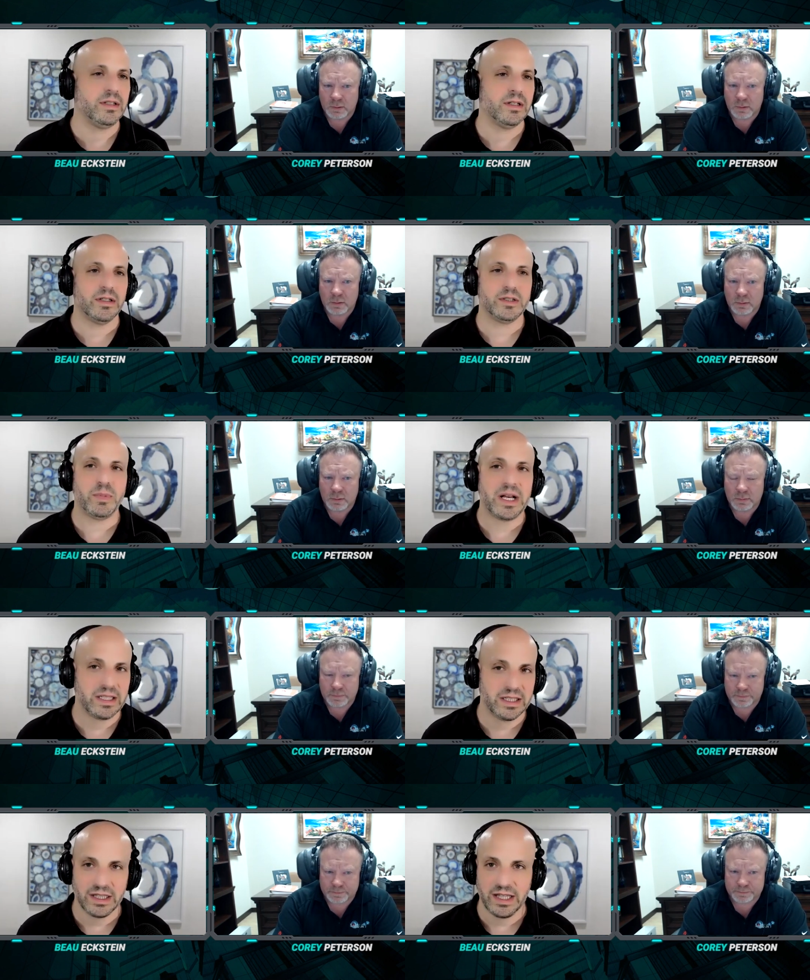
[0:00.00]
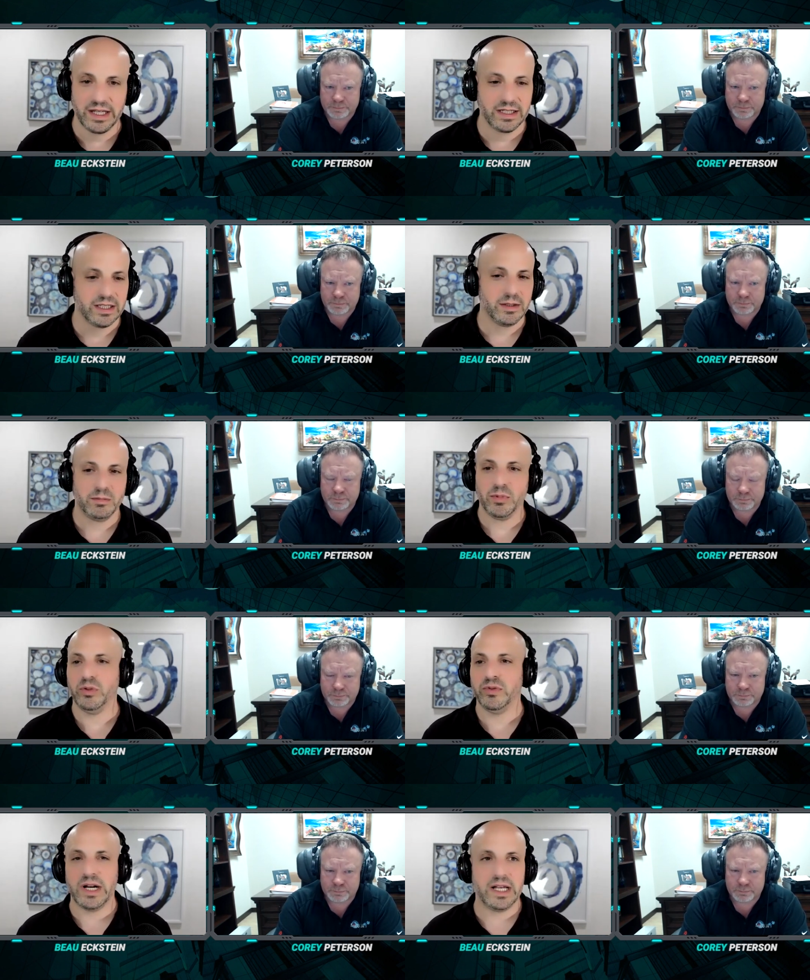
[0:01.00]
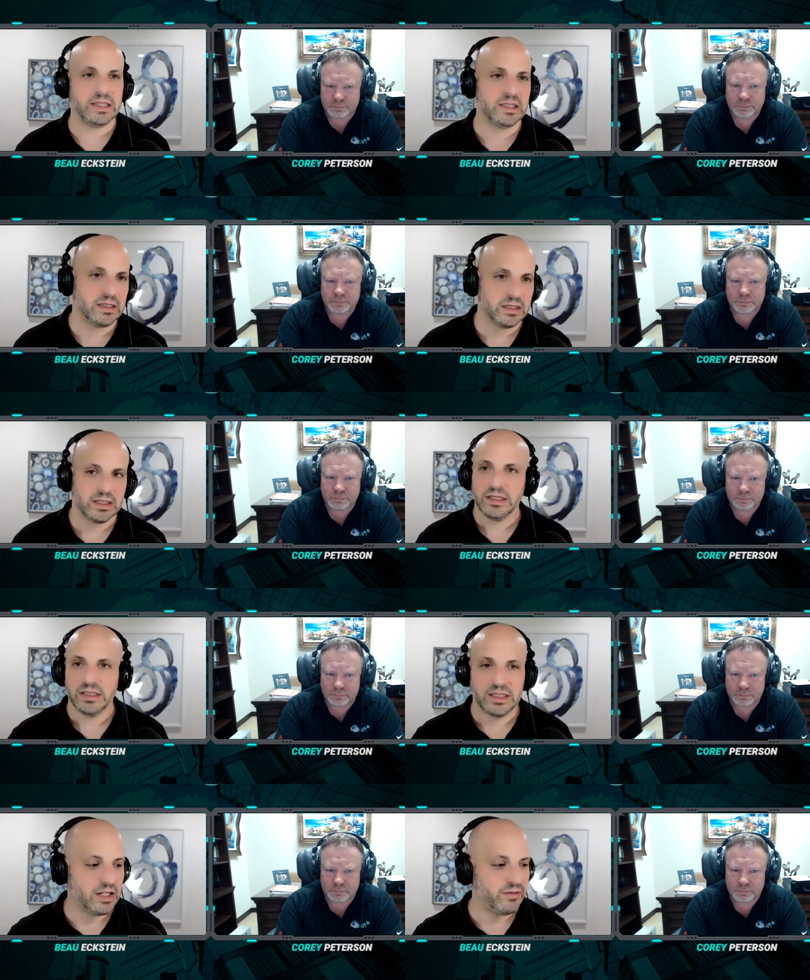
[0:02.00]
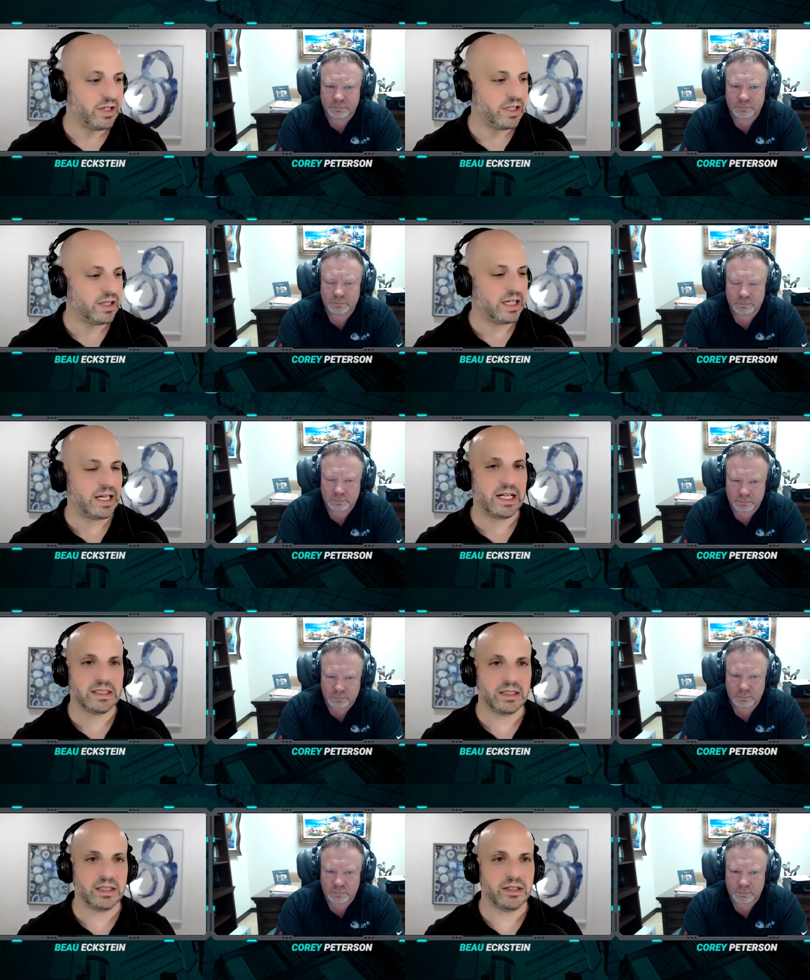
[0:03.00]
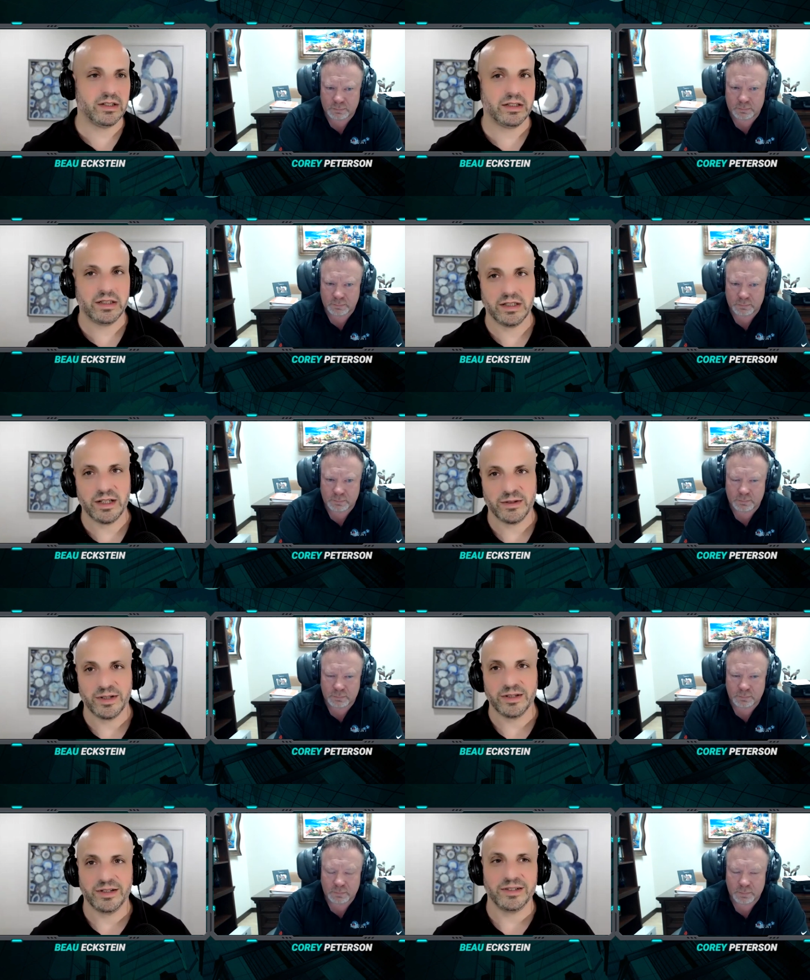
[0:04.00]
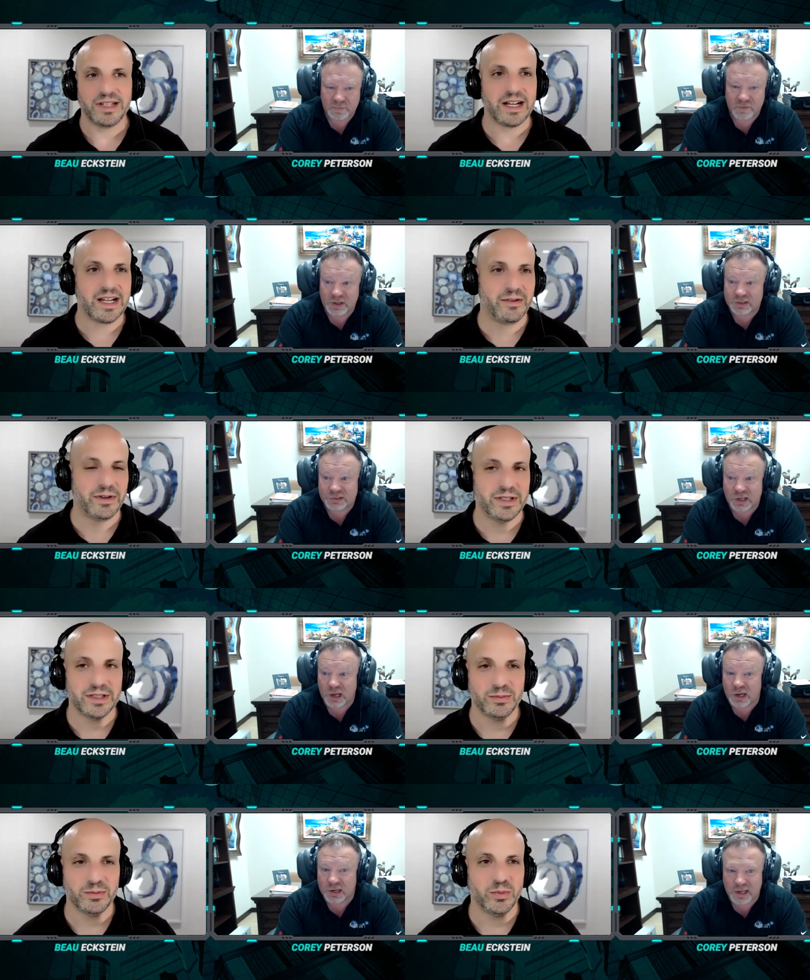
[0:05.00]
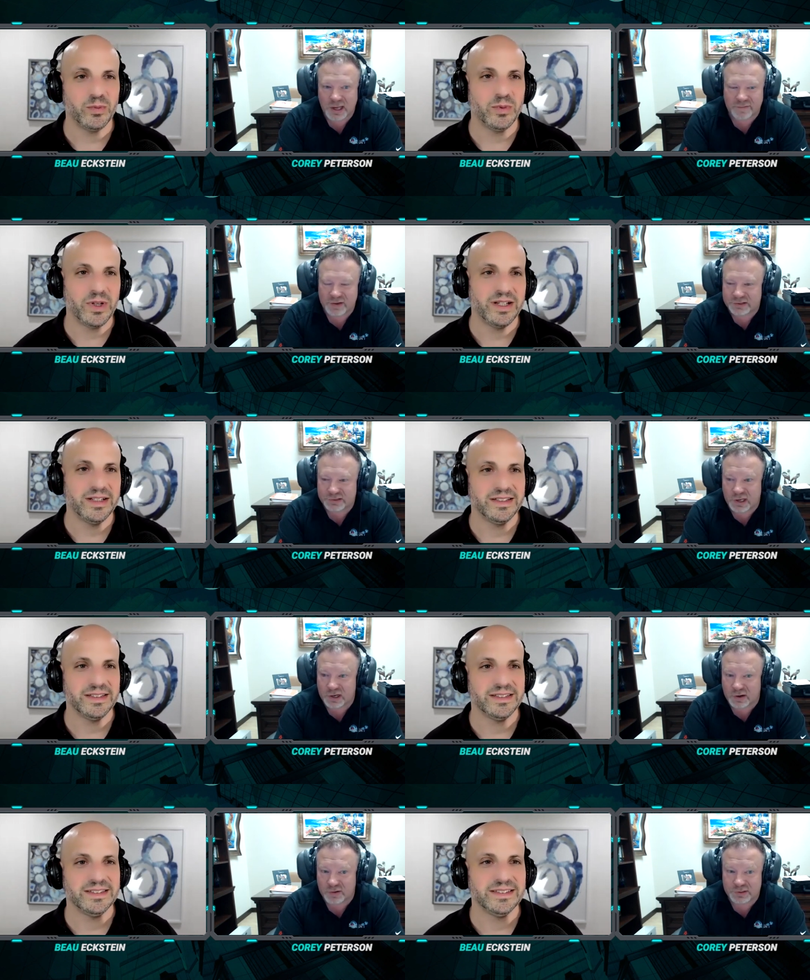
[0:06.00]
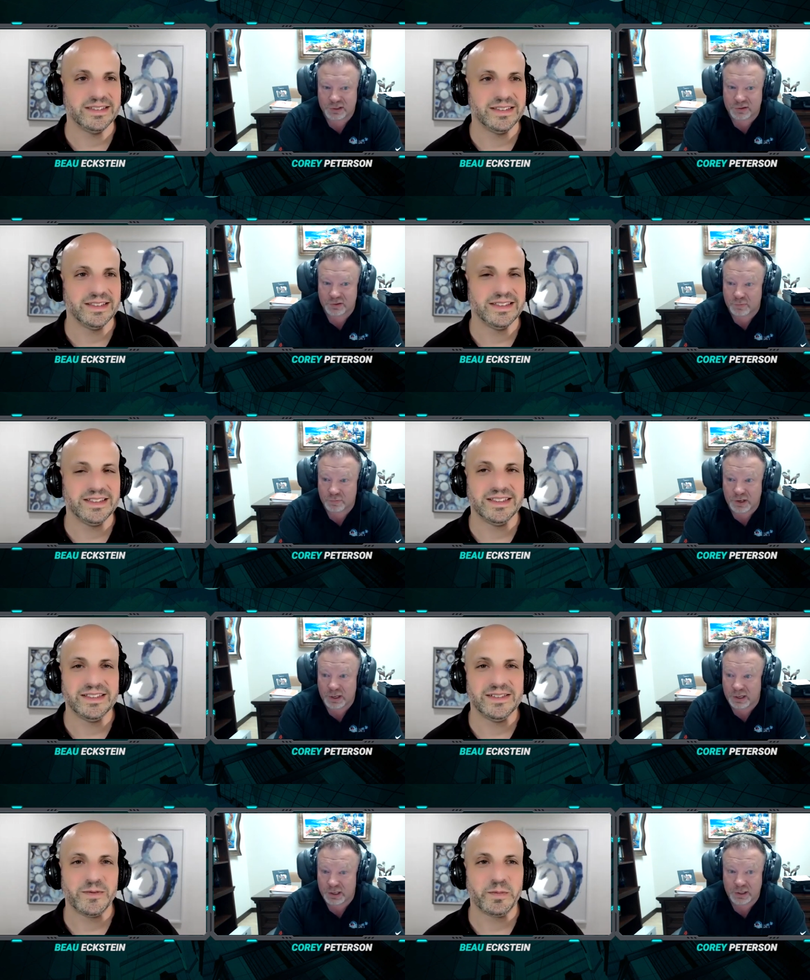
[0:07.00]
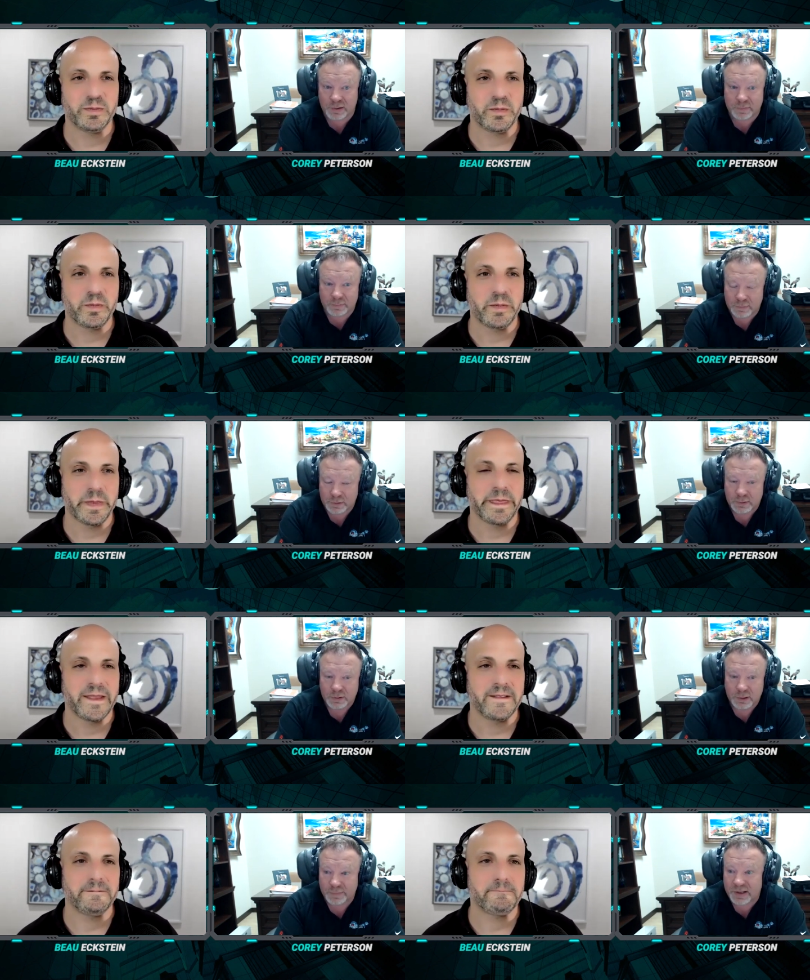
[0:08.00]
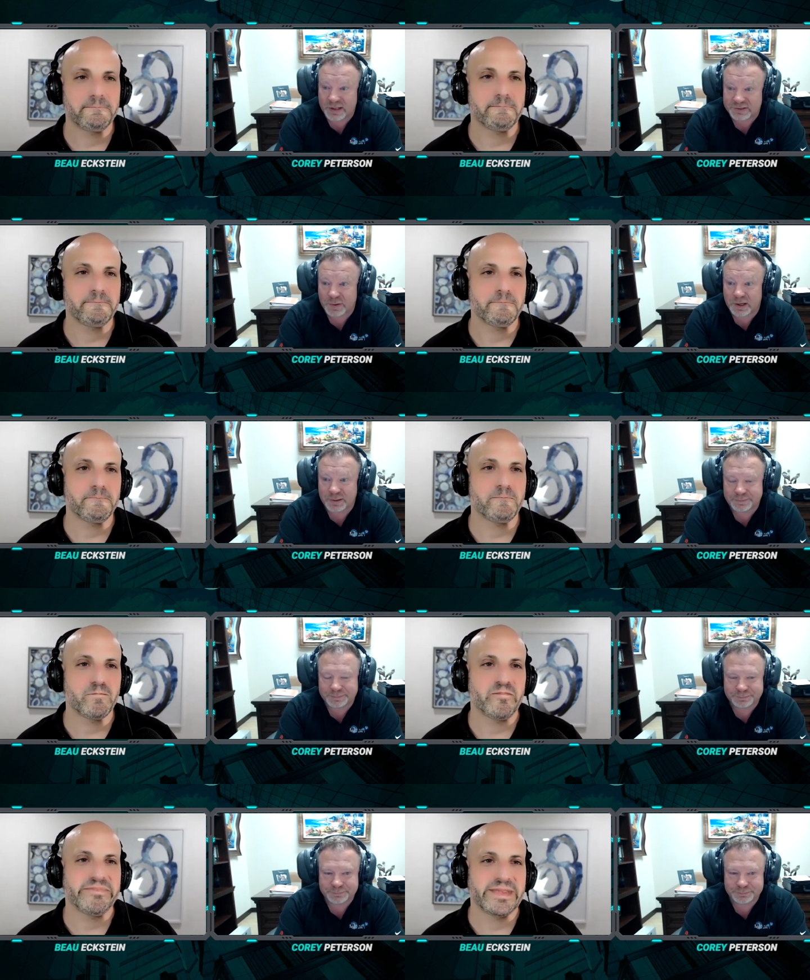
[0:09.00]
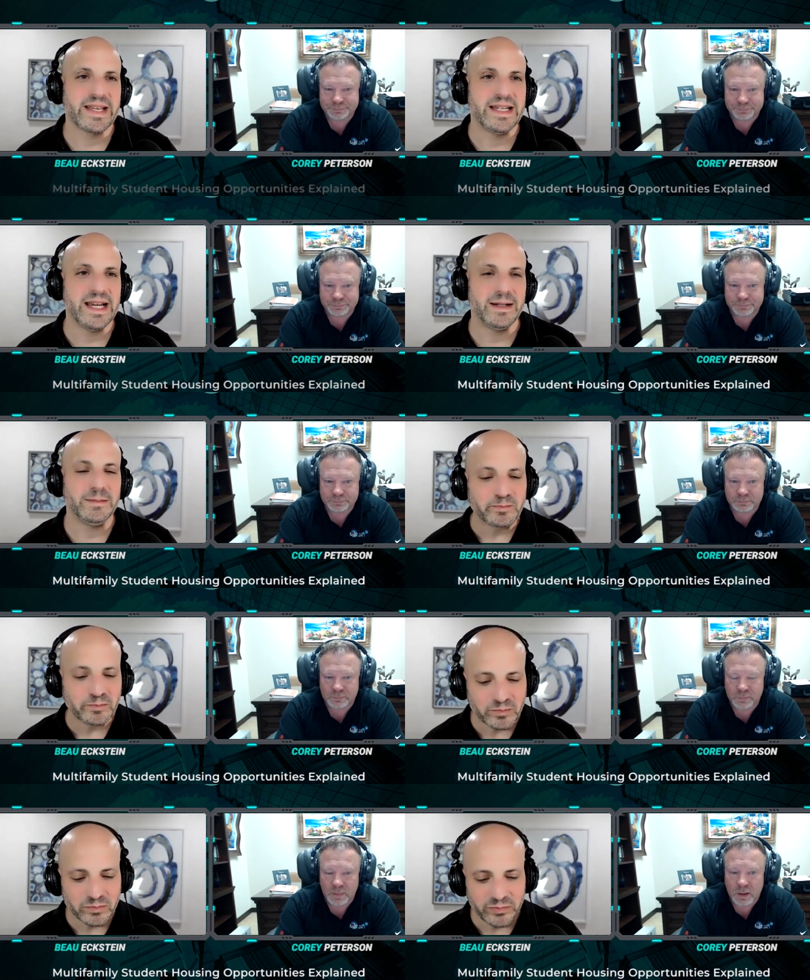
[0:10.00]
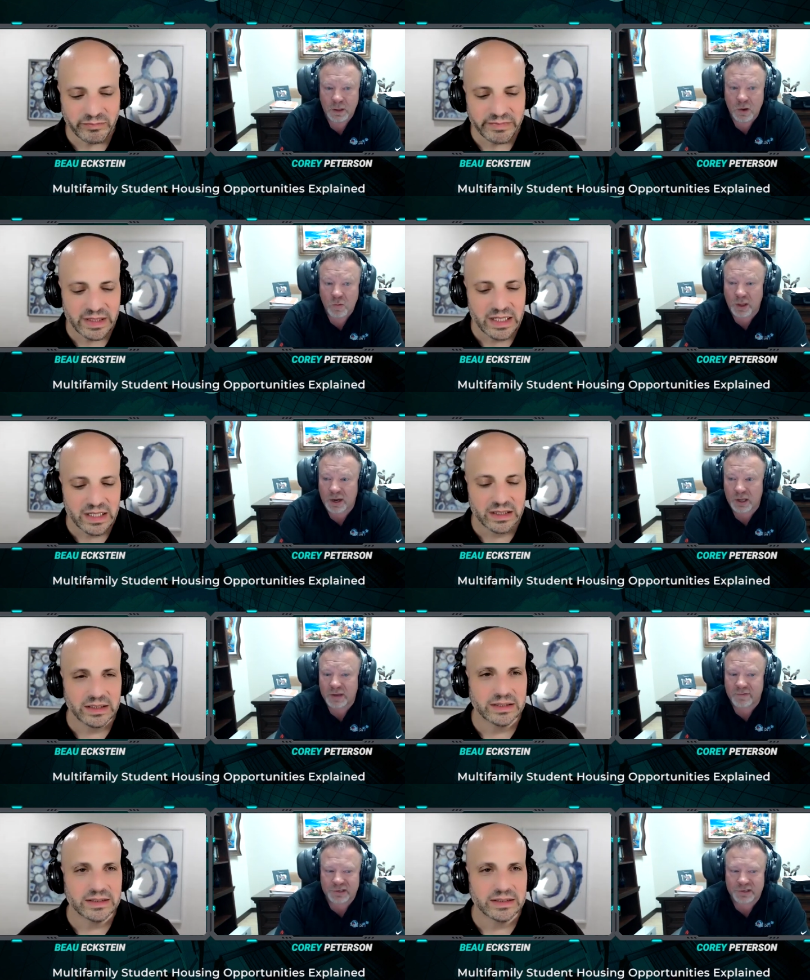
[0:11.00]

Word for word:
Speaker 1: you're expecting to like move rents significantly and it's your you know your your debt coverage stuck.
Speaker 2: Is, yeah, if you get stuck, all of a sudden you're way in a bad spot. Yeah. Well, and I'll give you an